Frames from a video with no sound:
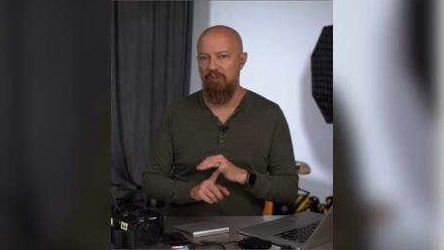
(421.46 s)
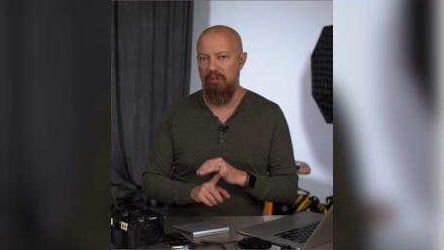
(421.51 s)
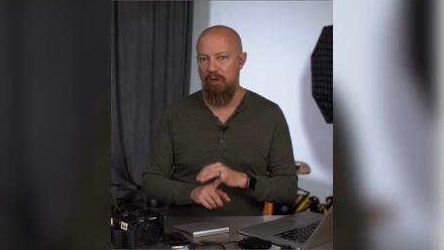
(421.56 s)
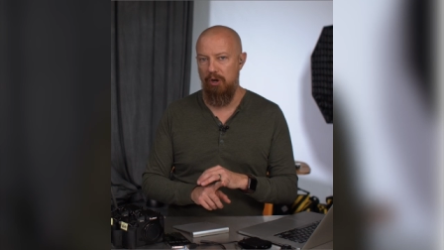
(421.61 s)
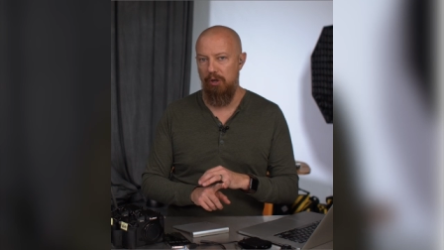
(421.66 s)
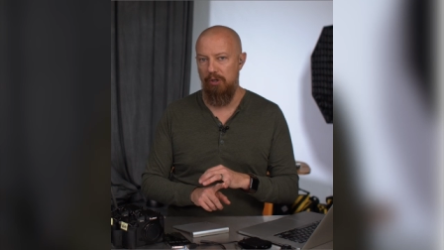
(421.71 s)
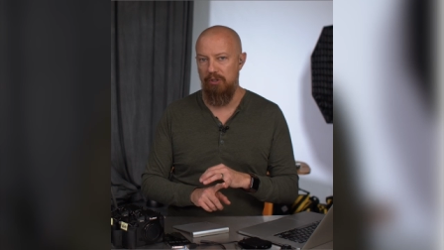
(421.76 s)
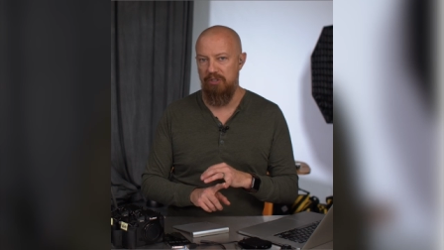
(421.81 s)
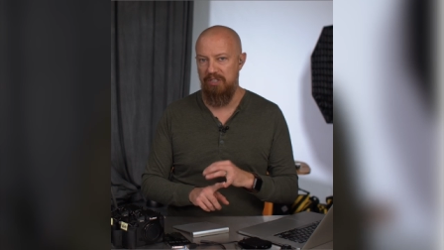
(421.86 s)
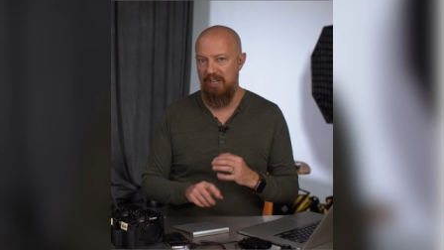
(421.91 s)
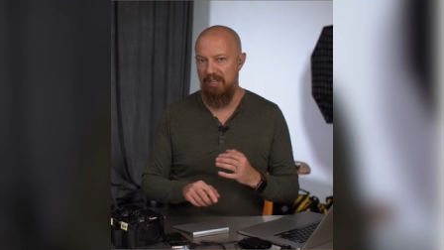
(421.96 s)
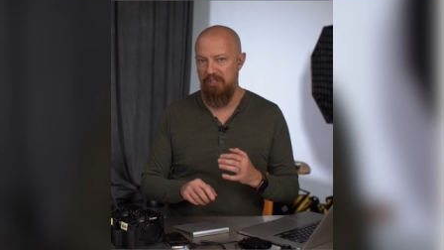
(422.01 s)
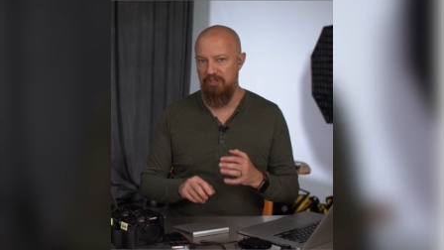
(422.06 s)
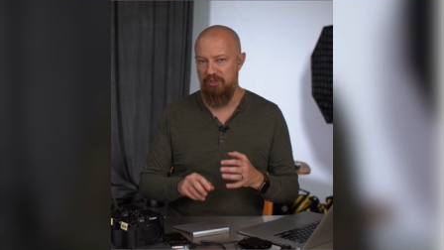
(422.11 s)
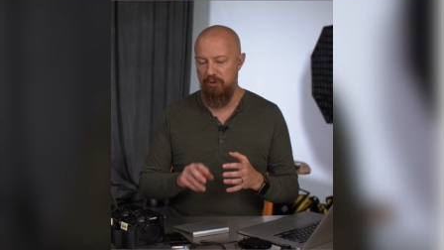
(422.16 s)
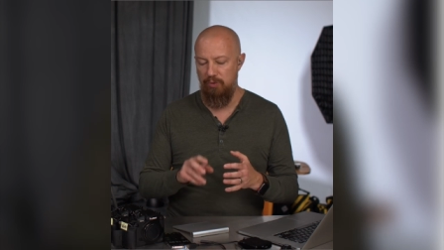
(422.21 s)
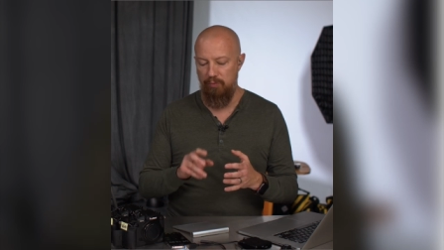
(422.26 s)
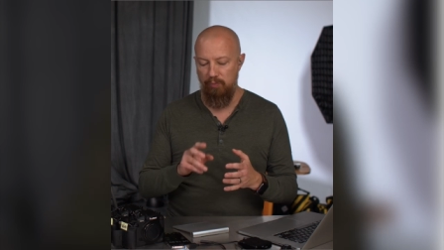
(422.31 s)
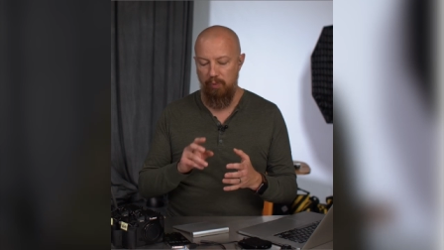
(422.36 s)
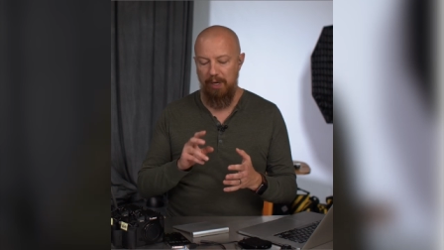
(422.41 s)
card tests,
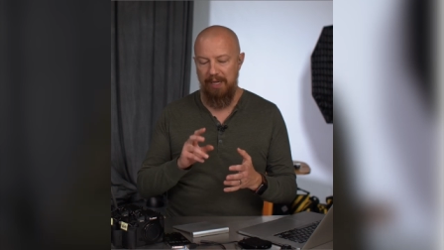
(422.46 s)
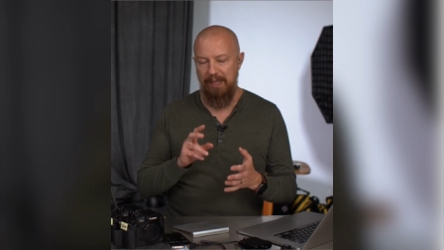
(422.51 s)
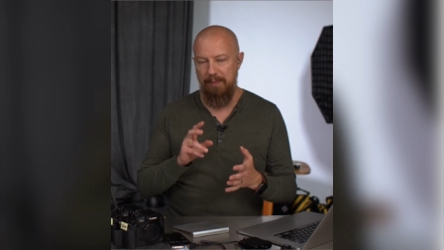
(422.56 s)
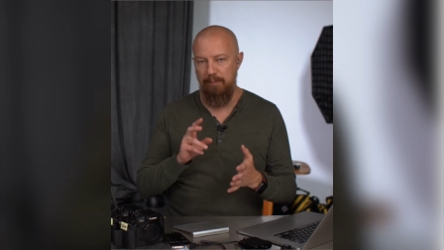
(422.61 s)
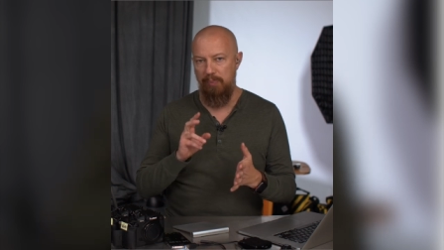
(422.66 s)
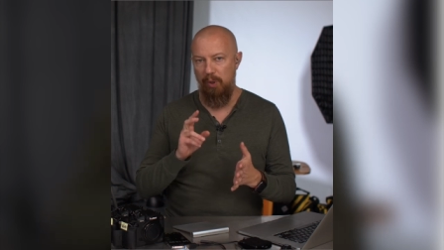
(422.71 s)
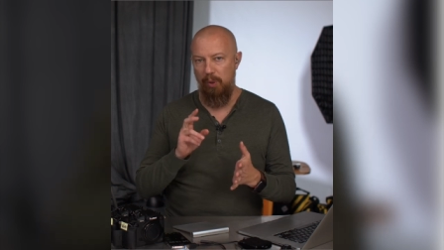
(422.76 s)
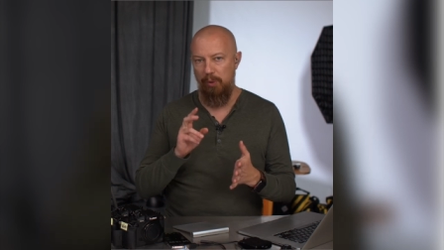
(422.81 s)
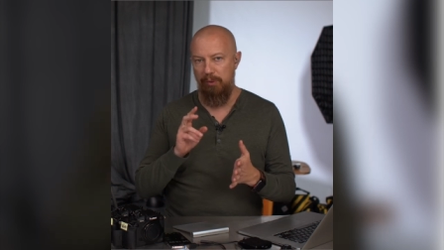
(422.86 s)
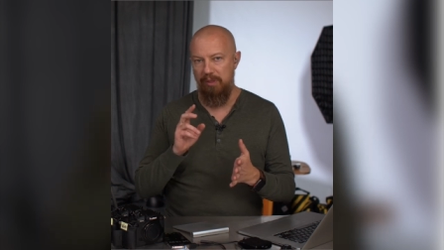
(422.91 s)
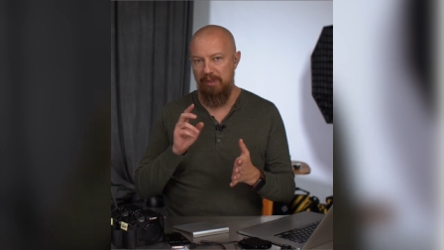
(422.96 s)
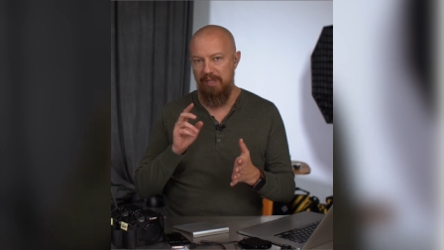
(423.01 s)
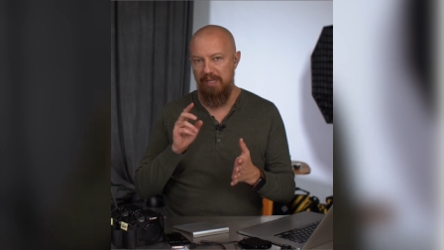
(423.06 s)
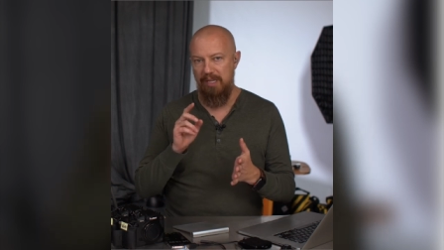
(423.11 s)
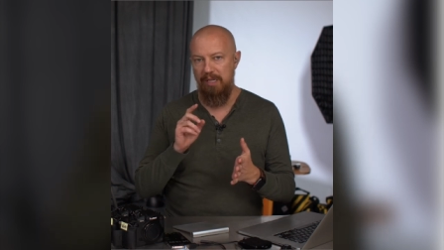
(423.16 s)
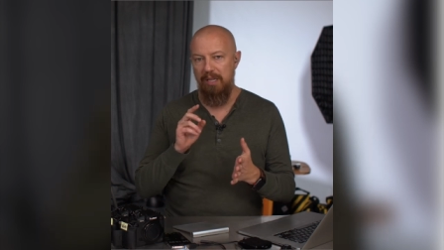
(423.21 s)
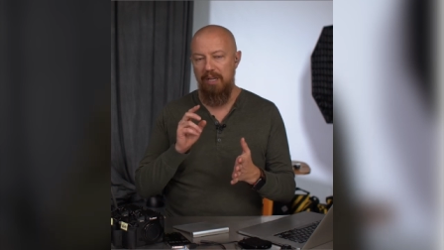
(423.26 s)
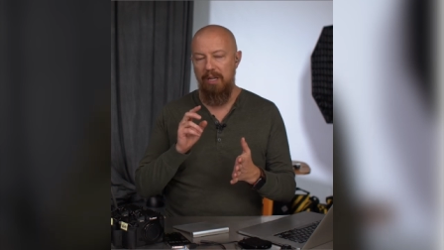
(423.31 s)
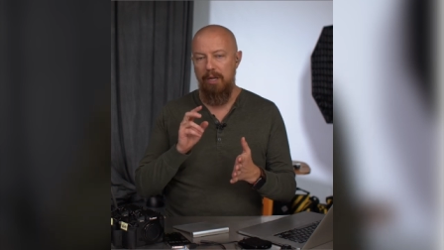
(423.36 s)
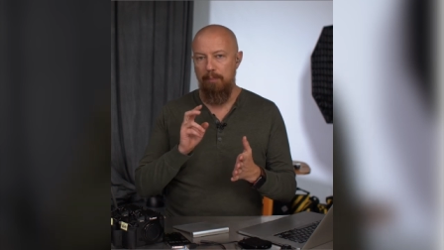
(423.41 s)
running both
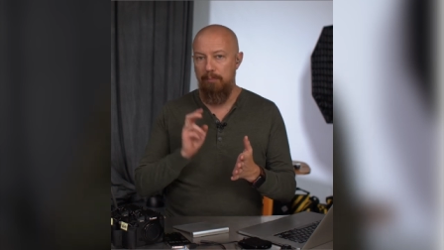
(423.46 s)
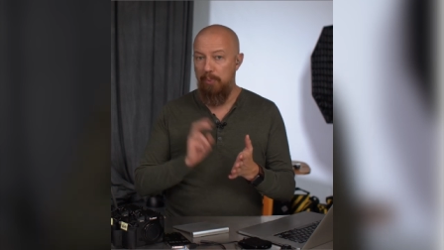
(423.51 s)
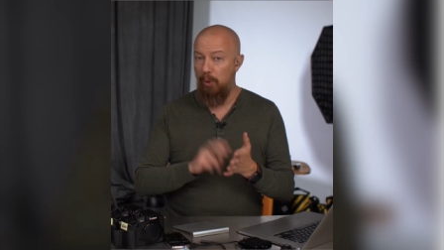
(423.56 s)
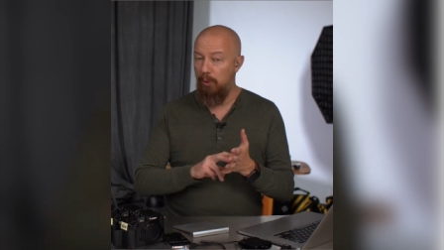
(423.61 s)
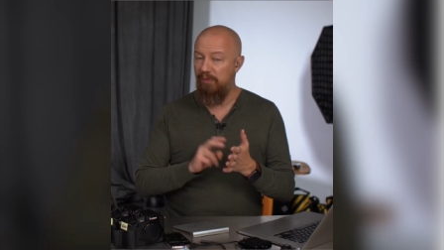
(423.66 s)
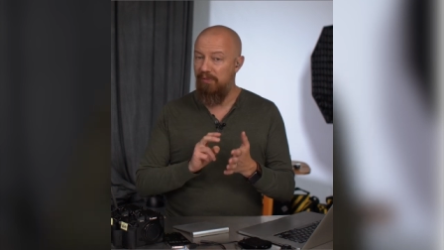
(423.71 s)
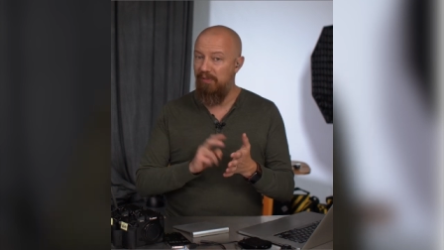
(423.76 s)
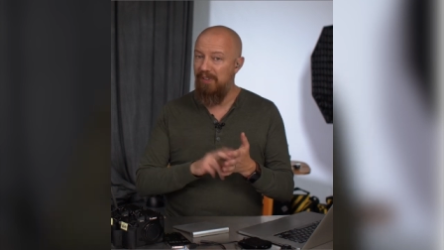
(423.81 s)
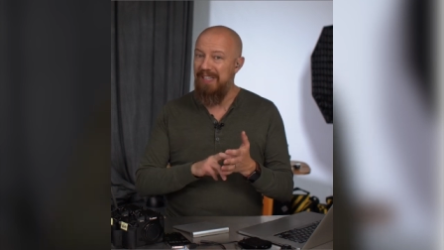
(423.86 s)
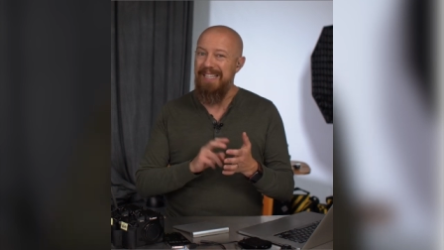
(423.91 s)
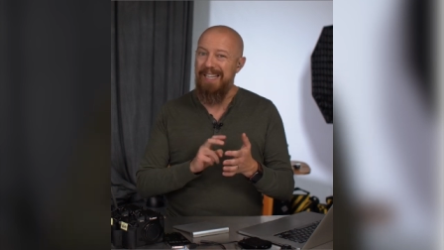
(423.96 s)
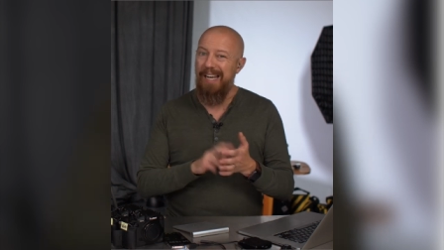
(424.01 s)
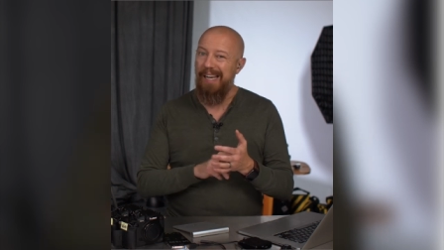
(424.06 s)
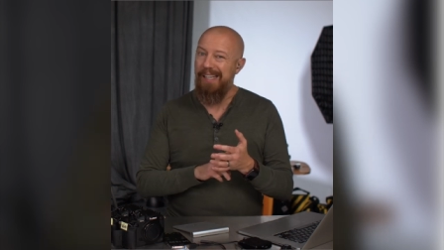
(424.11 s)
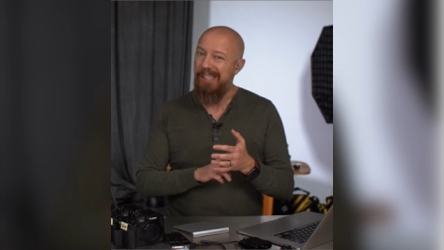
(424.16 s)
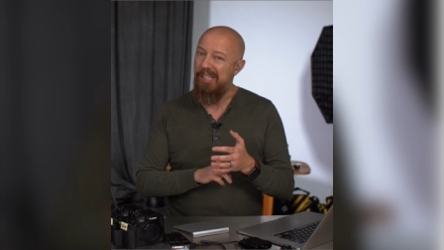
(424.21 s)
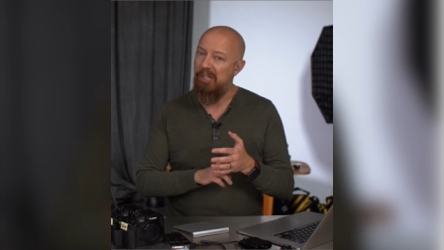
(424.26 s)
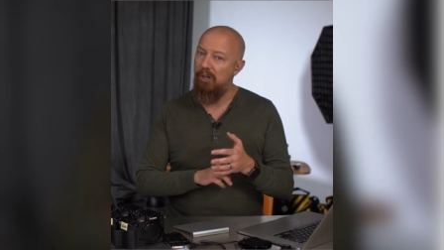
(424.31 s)
V90